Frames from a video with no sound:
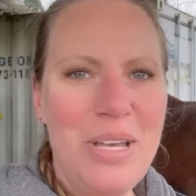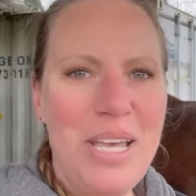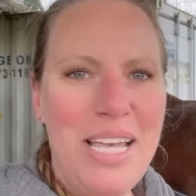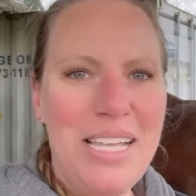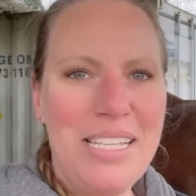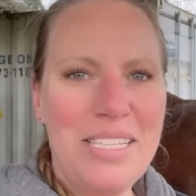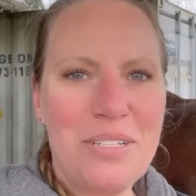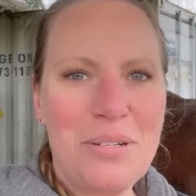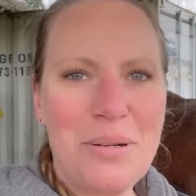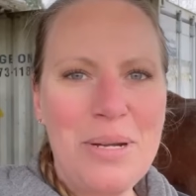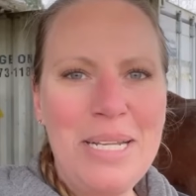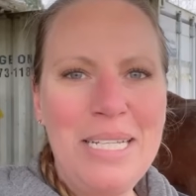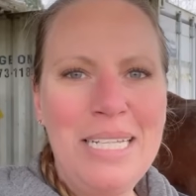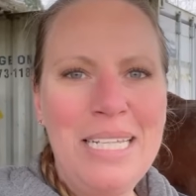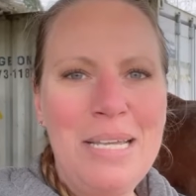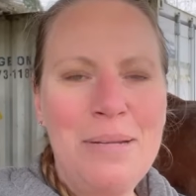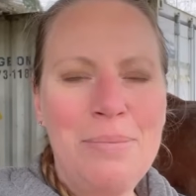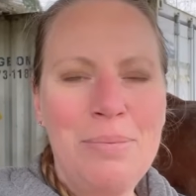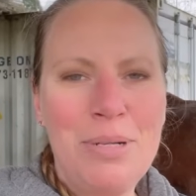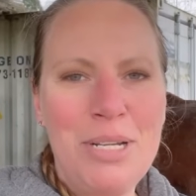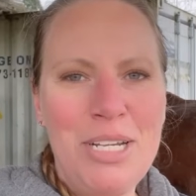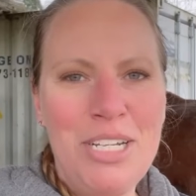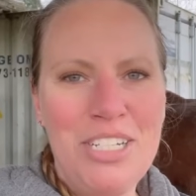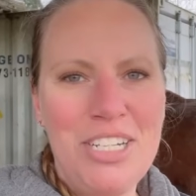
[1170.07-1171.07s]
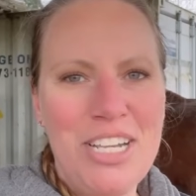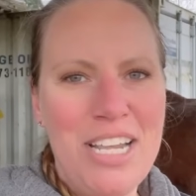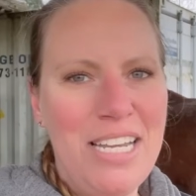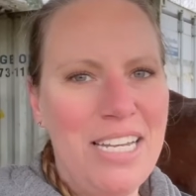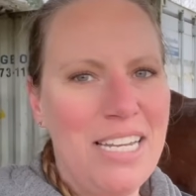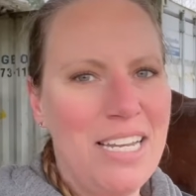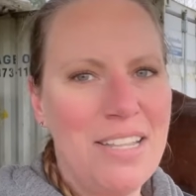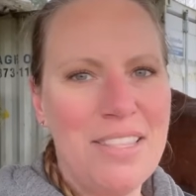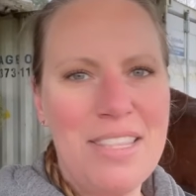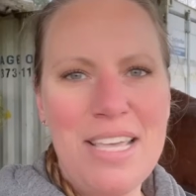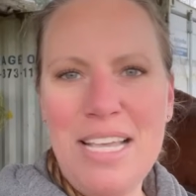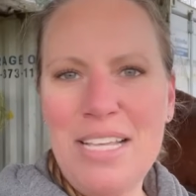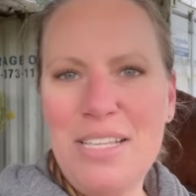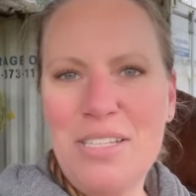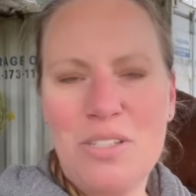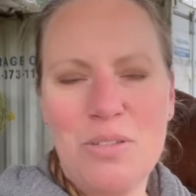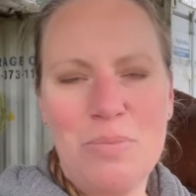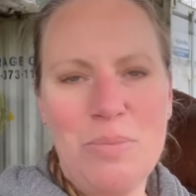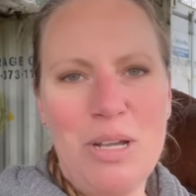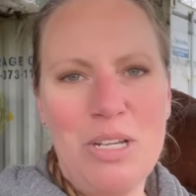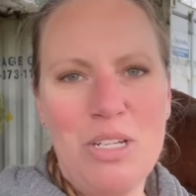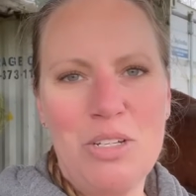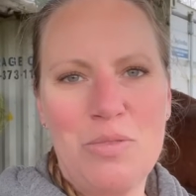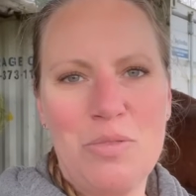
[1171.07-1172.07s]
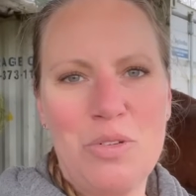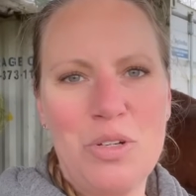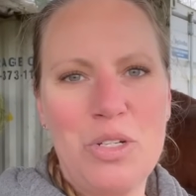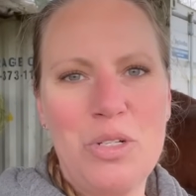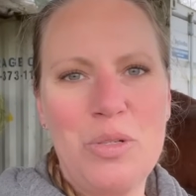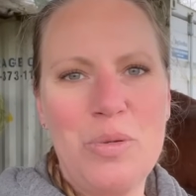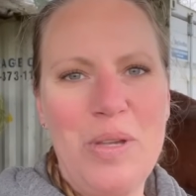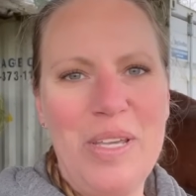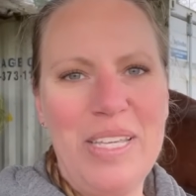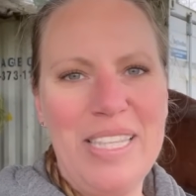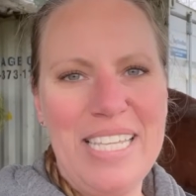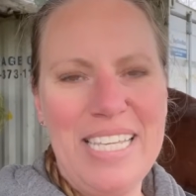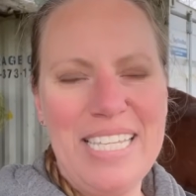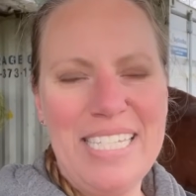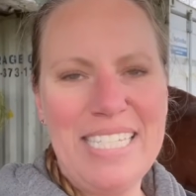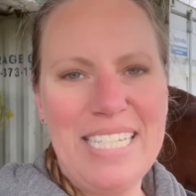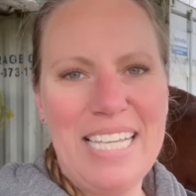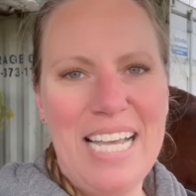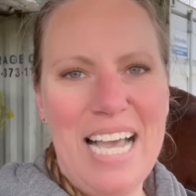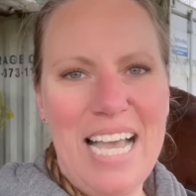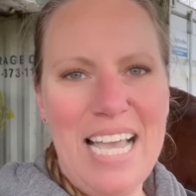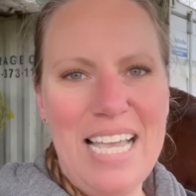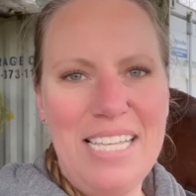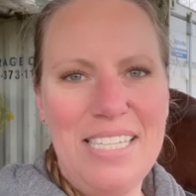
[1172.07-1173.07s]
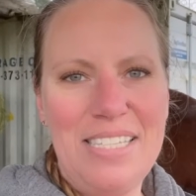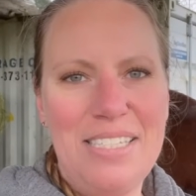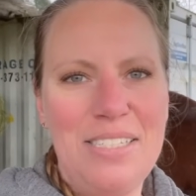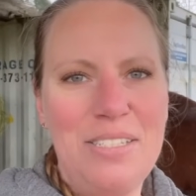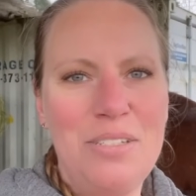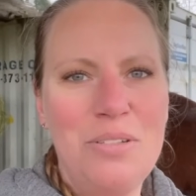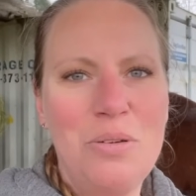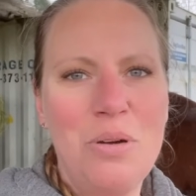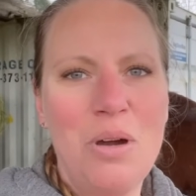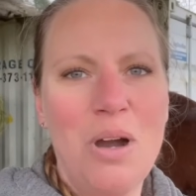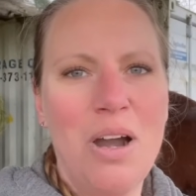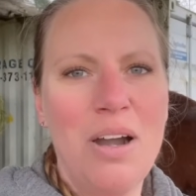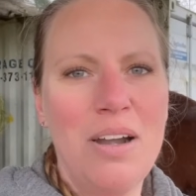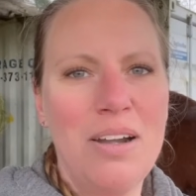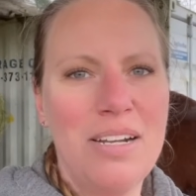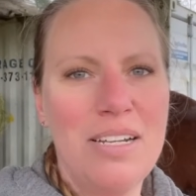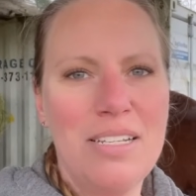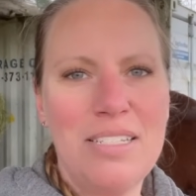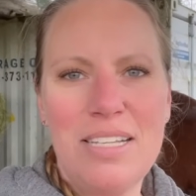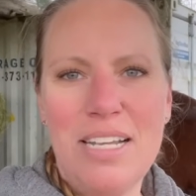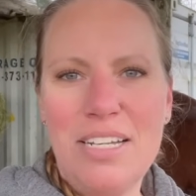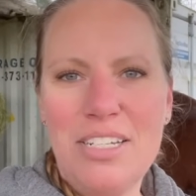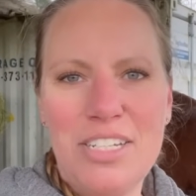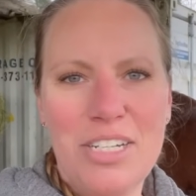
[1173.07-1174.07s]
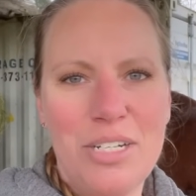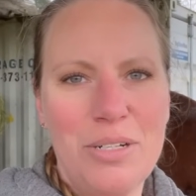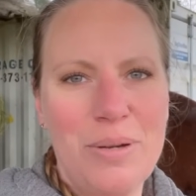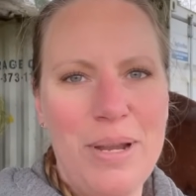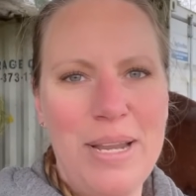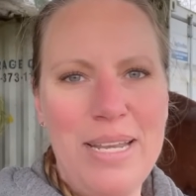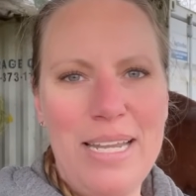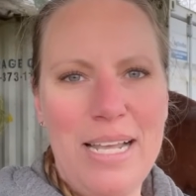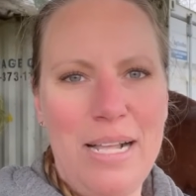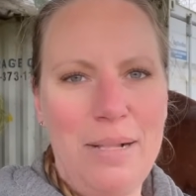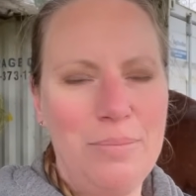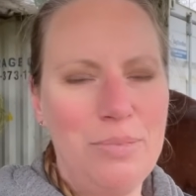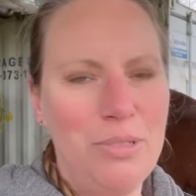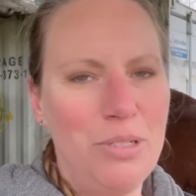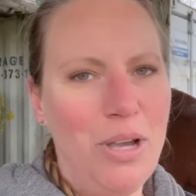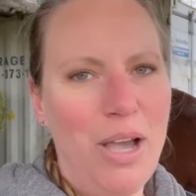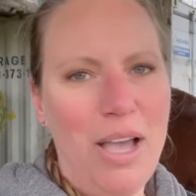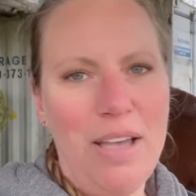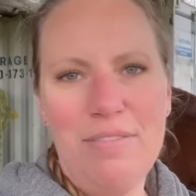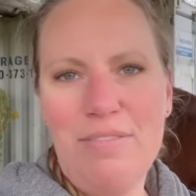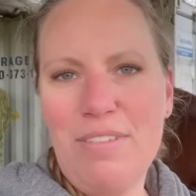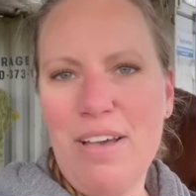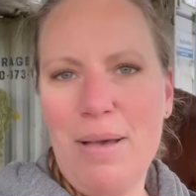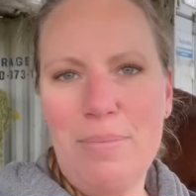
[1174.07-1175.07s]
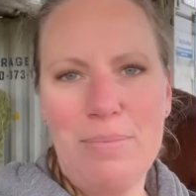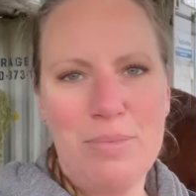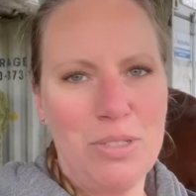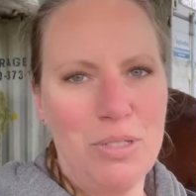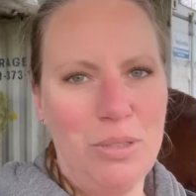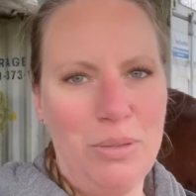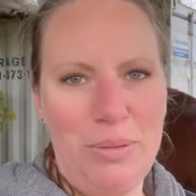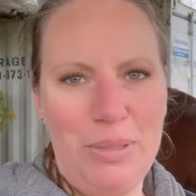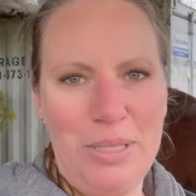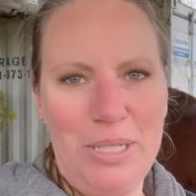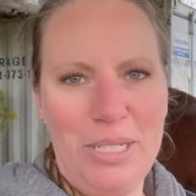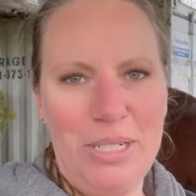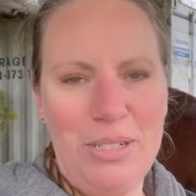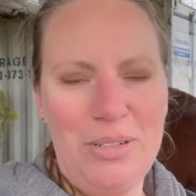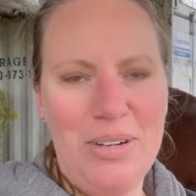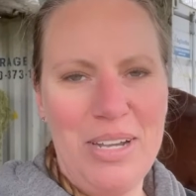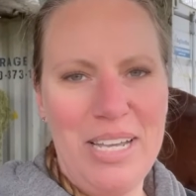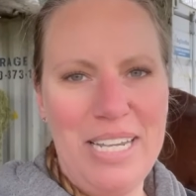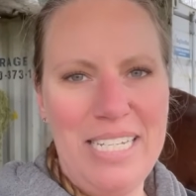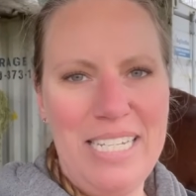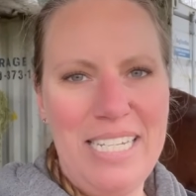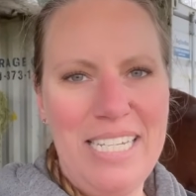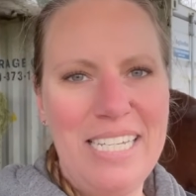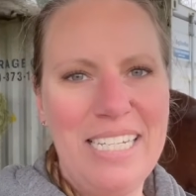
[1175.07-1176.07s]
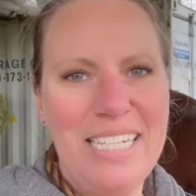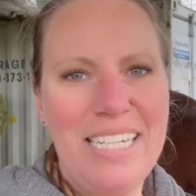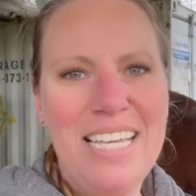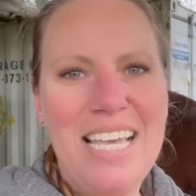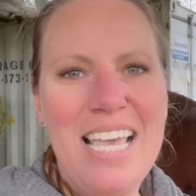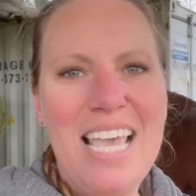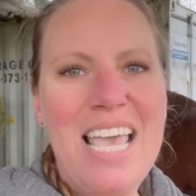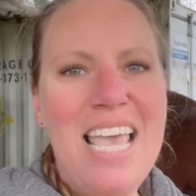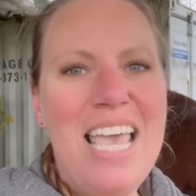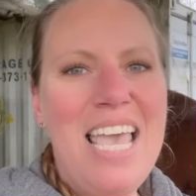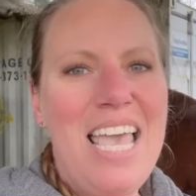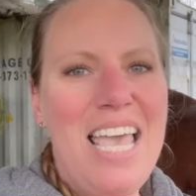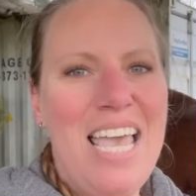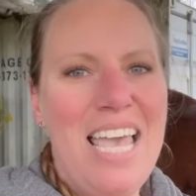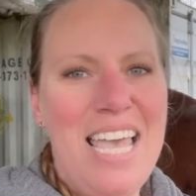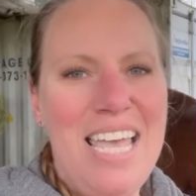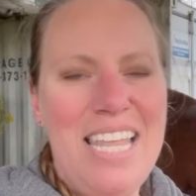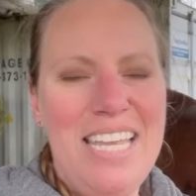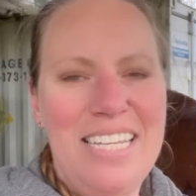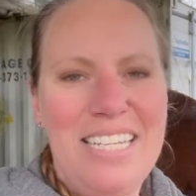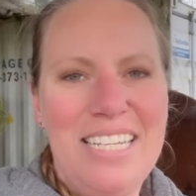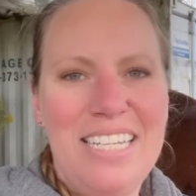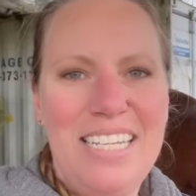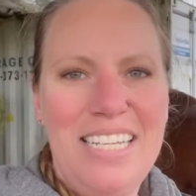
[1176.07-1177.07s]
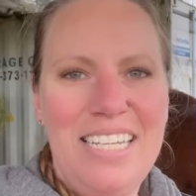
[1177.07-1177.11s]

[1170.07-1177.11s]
It's greatly appreciated. And thanks so much for doing this, guys. You are such a great help. You have absolutely no idea. And